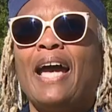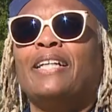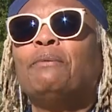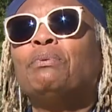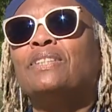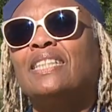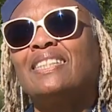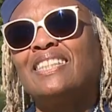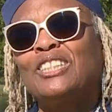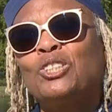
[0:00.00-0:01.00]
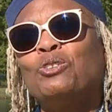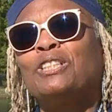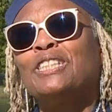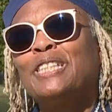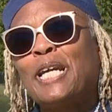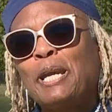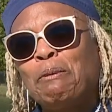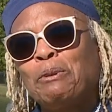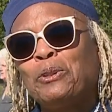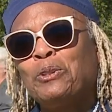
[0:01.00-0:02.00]
I can present this to his
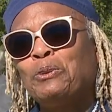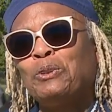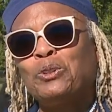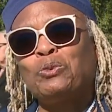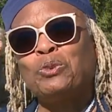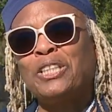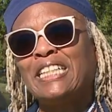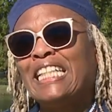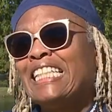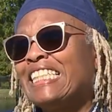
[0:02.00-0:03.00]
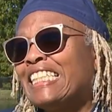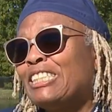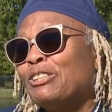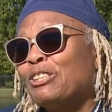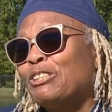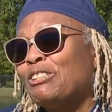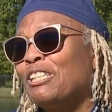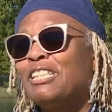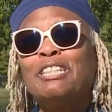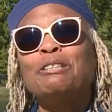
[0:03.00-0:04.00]
neighbor who was really, he couldn't
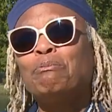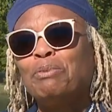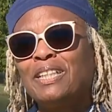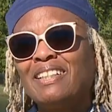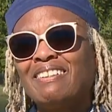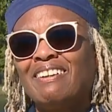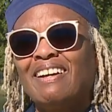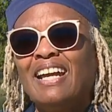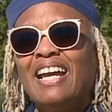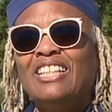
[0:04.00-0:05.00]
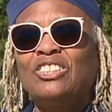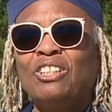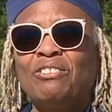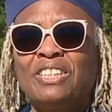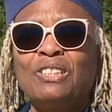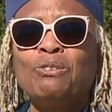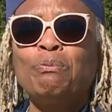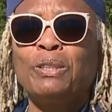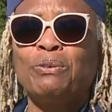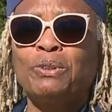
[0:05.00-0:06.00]
he couldn't be here. So this
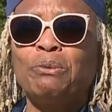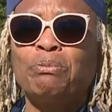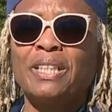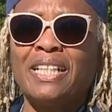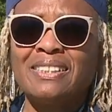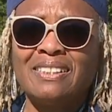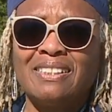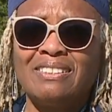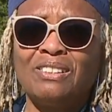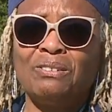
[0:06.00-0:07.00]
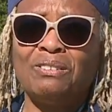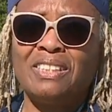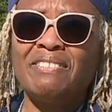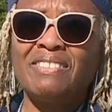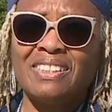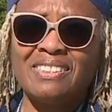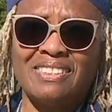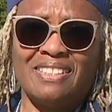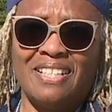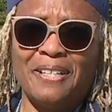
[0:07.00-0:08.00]
would be a real blessing to give
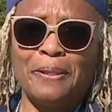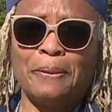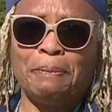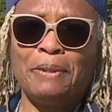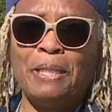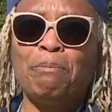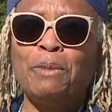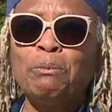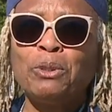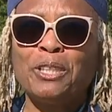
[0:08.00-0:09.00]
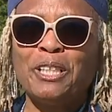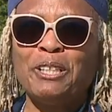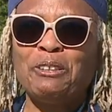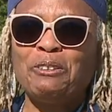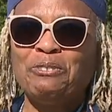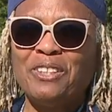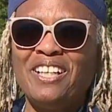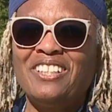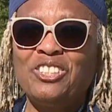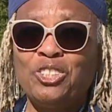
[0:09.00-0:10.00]
this to him in memory of
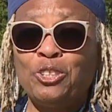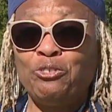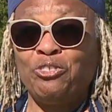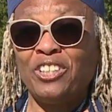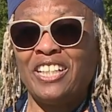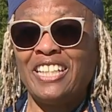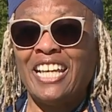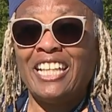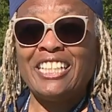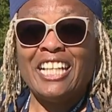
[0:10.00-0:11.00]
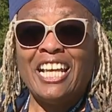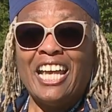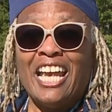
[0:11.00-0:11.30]
the dear friend. And